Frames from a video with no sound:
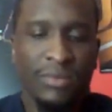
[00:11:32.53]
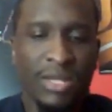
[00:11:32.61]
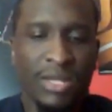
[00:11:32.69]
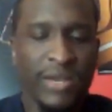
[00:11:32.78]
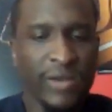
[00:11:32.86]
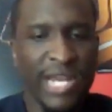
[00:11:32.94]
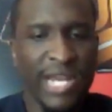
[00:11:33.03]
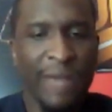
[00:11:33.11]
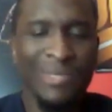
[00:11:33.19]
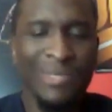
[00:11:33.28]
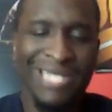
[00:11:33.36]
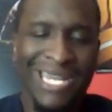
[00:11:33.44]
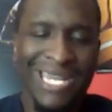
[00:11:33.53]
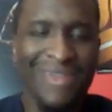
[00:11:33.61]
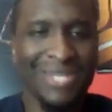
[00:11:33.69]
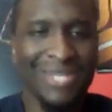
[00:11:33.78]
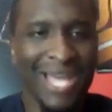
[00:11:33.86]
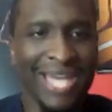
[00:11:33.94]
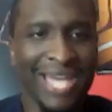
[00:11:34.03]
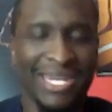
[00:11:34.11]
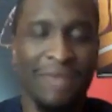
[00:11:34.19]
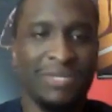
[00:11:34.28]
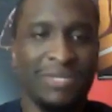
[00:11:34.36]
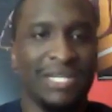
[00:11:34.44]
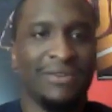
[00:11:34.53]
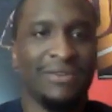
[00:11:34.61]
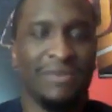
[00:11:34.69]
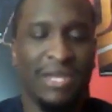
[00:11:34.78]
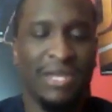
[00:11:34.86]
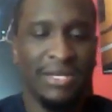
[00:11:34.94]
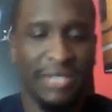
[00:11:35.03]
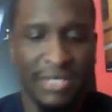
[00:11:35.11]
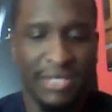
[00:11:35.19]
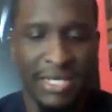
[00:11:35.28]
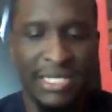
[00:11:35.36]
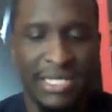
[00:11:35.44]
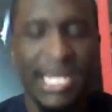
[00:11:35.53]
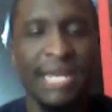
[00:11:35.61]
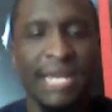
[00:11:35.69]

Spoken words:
And they wasn't hitting outside. They was still the team.